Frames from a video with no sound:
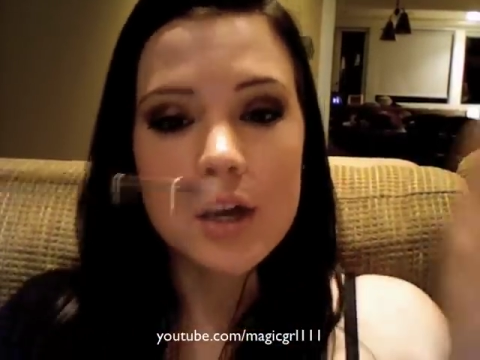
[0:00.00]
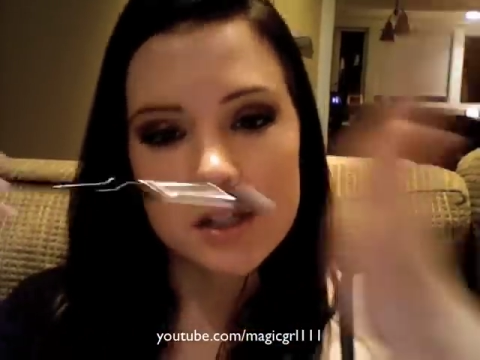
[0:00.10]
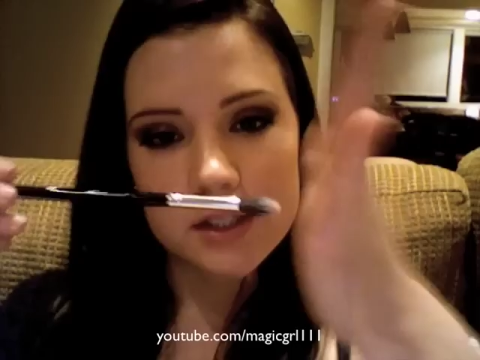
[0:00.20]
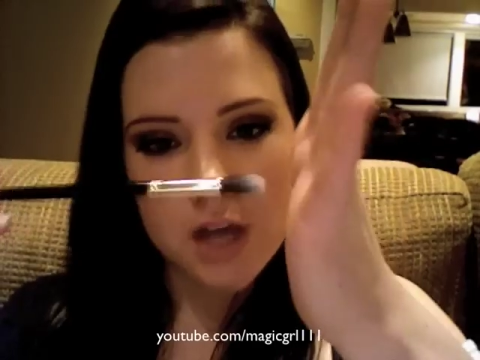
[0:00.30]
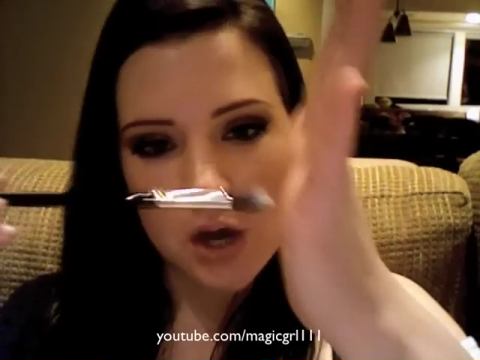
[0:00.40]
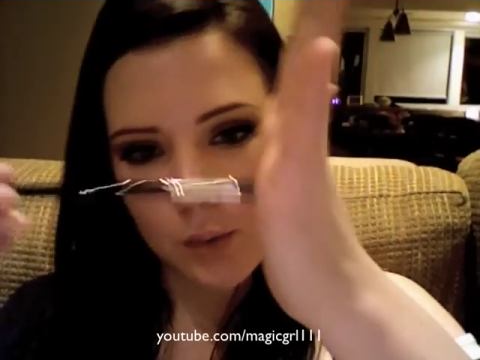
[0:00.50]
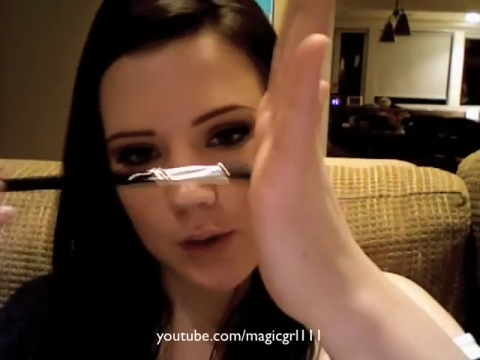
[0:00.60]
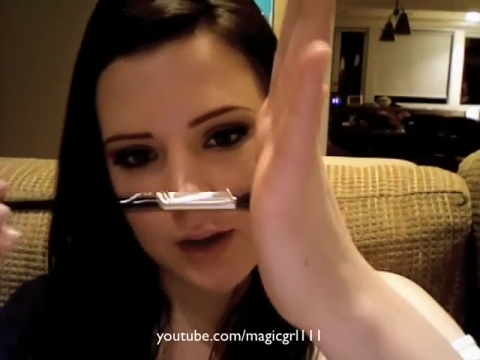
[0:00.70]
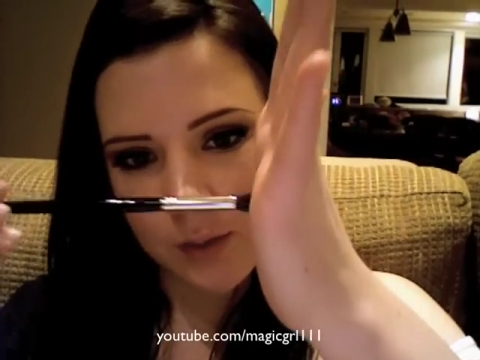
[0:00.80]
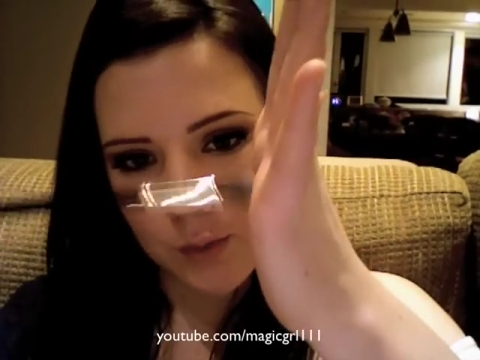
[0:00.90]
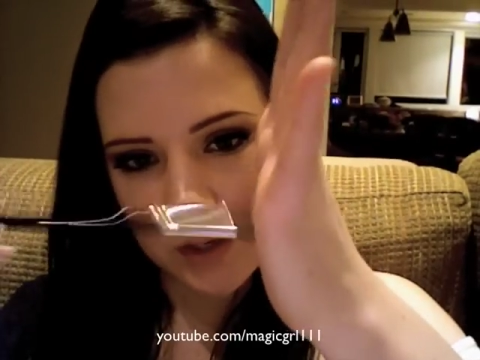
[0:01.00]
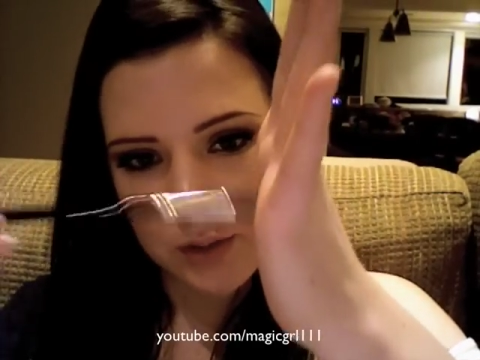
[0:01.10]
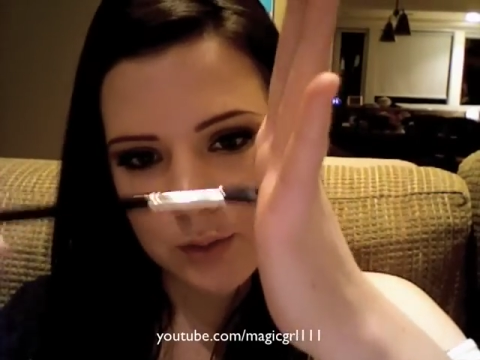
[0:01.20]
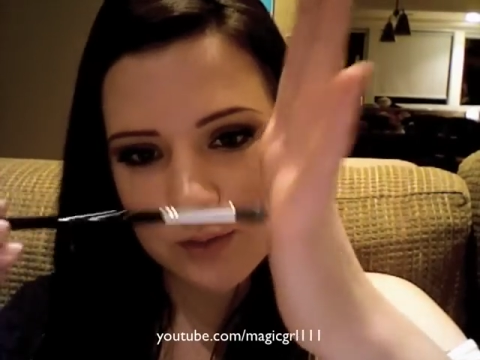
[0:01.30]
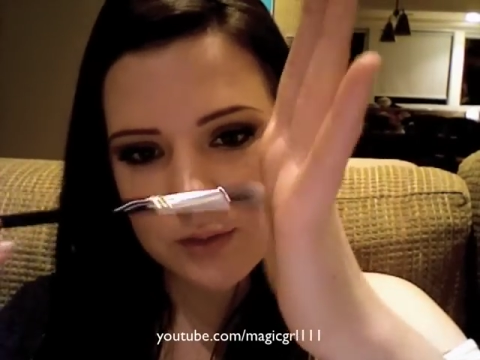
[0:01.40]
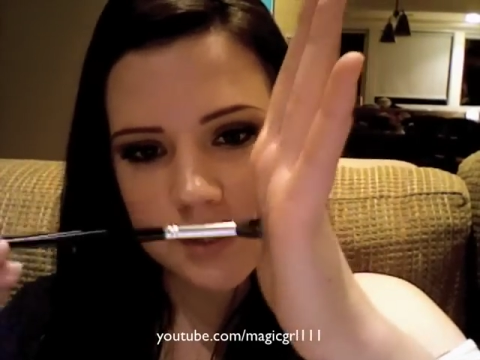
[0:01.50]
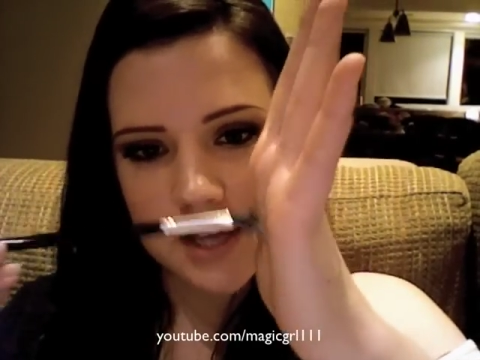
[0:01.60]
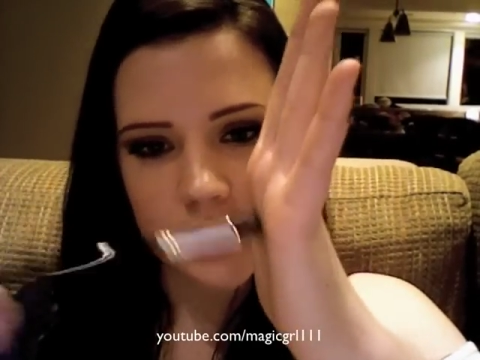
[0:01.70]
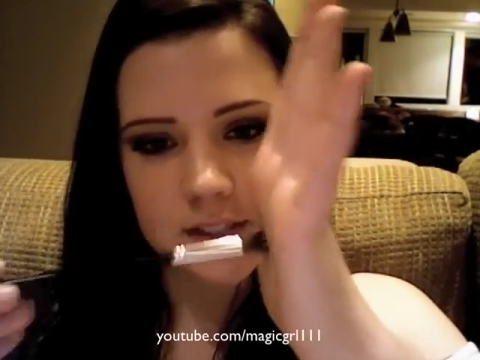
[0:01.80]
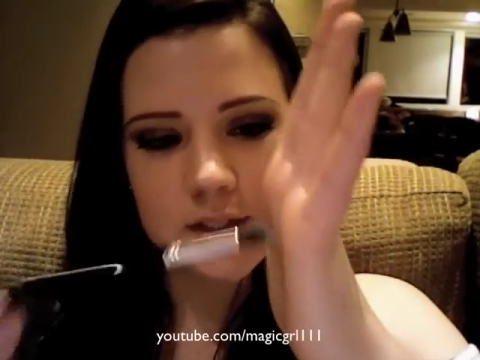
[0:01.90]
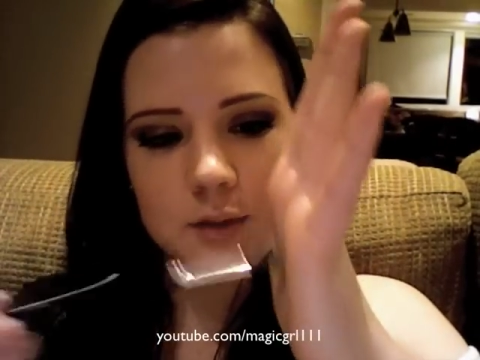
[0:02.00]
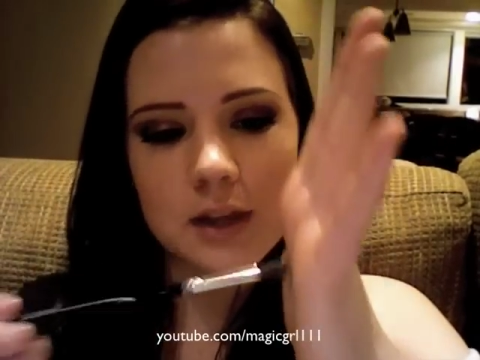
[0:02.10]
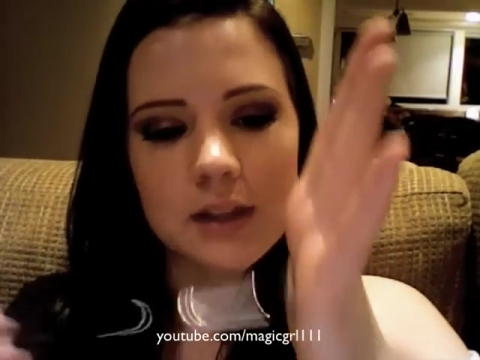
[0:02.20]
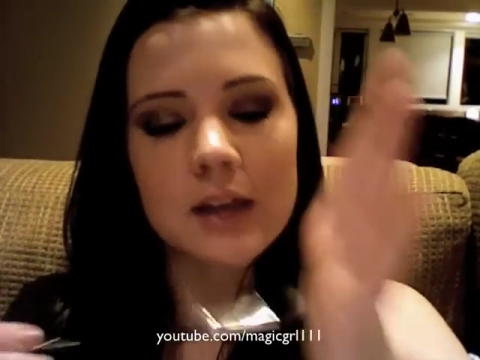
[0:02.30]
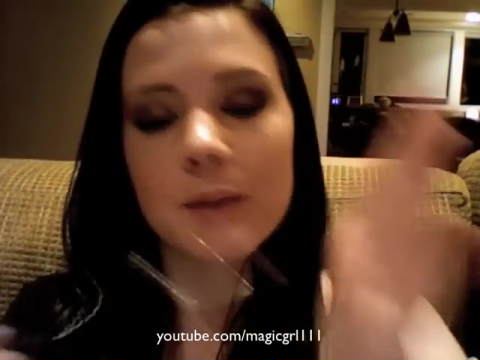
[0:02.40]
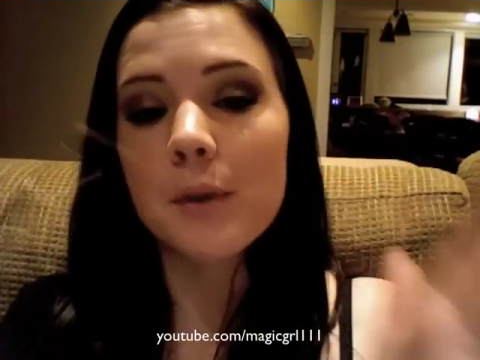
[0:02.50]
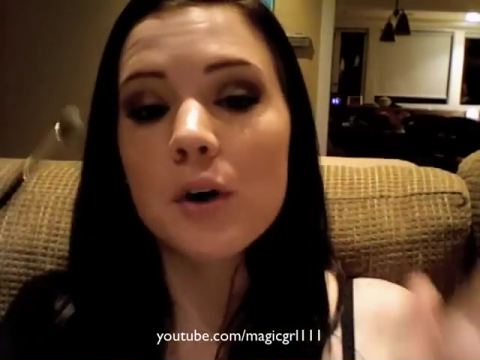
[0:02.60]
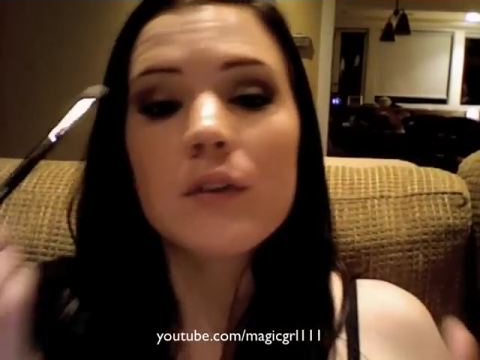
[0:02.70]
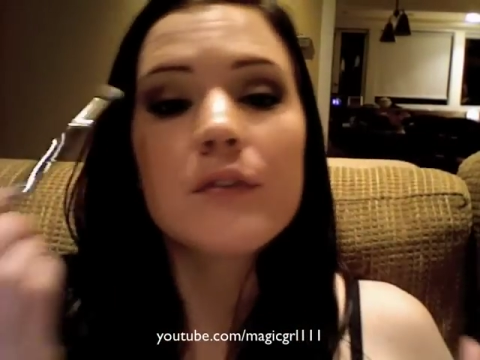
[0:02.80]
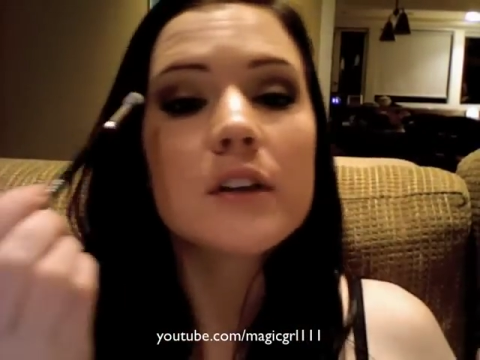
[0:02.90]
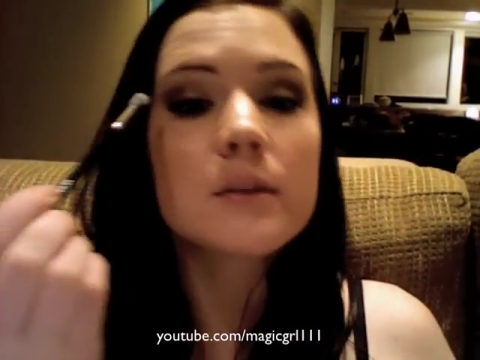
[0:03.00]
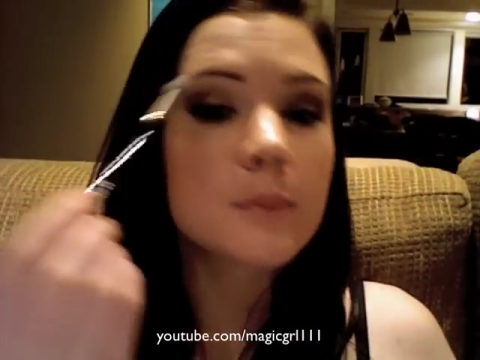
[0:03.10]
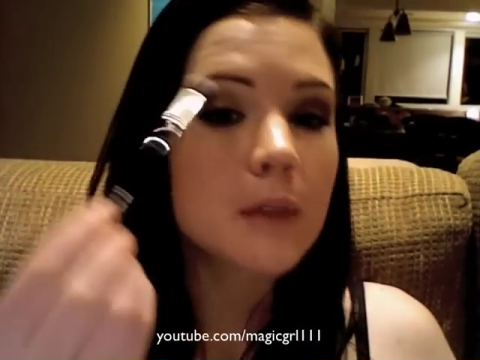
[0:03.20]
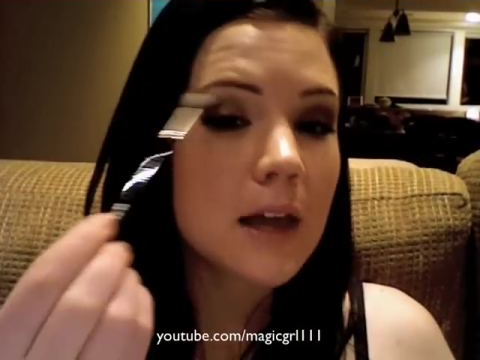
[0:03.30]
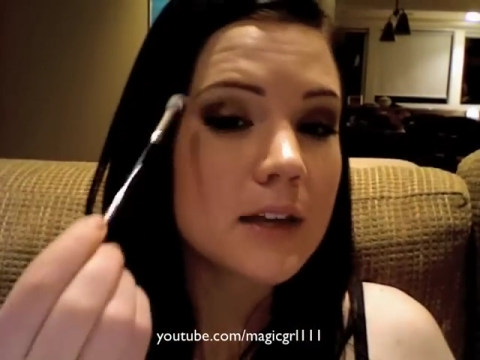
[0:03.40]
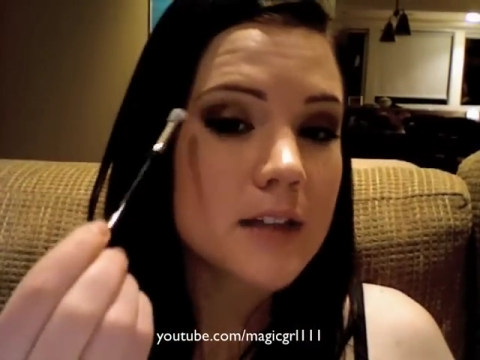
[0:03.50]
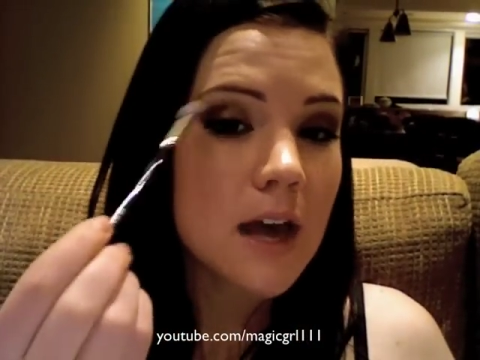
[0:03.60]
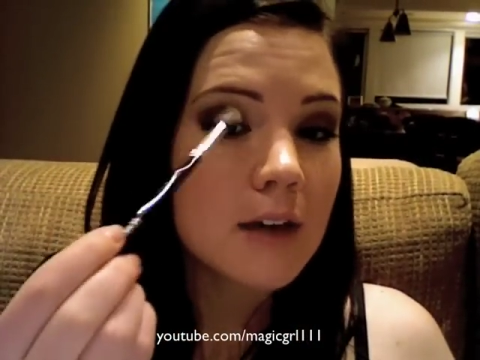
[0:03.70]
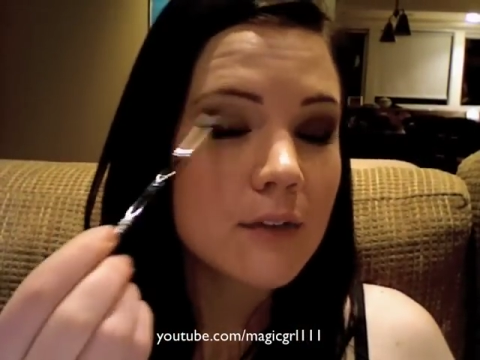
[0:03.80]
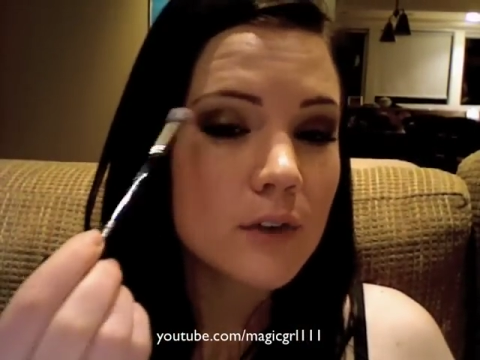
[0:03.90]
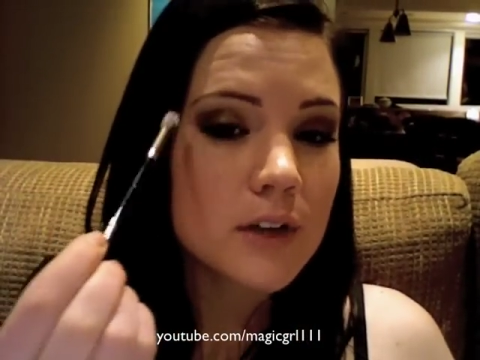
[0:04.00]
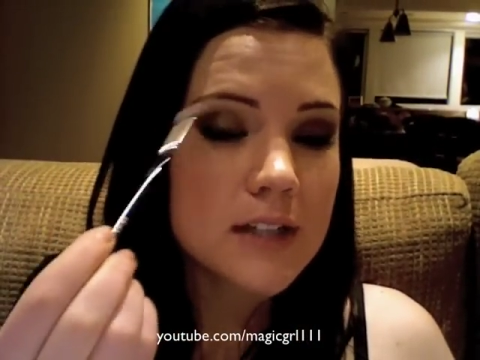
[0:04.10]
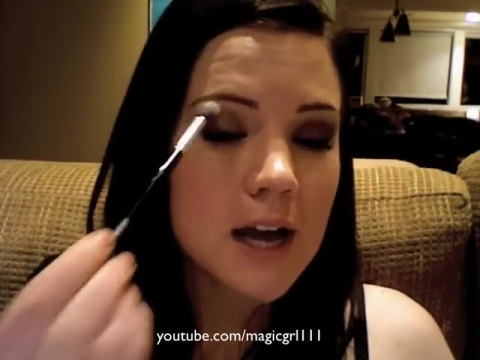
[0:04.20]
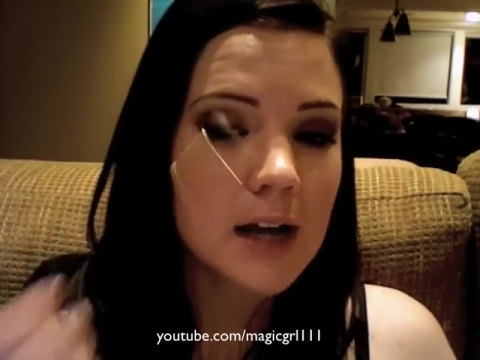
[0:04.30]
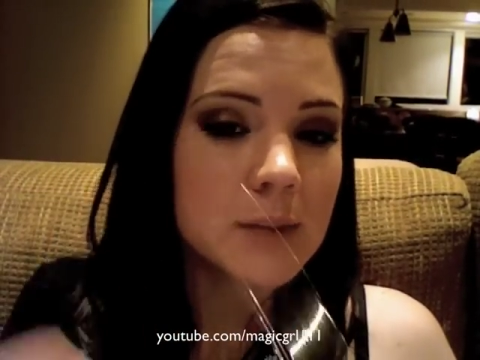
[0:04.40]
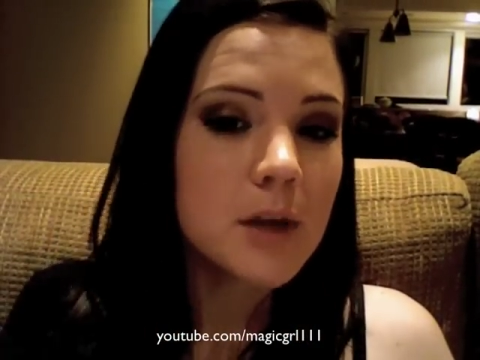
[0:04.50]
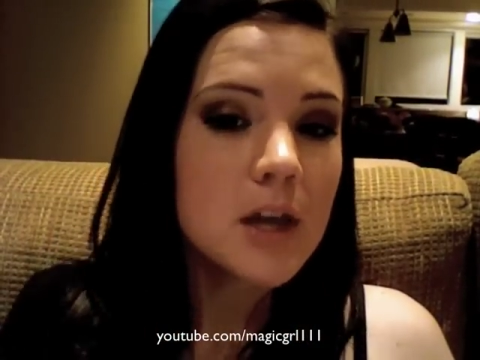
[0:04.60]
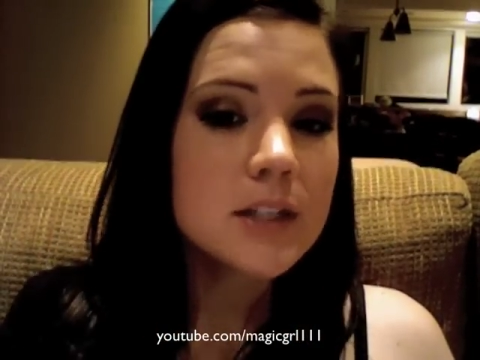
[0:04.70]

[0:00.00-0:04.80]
So when you use this, you get like a perfect blend every time.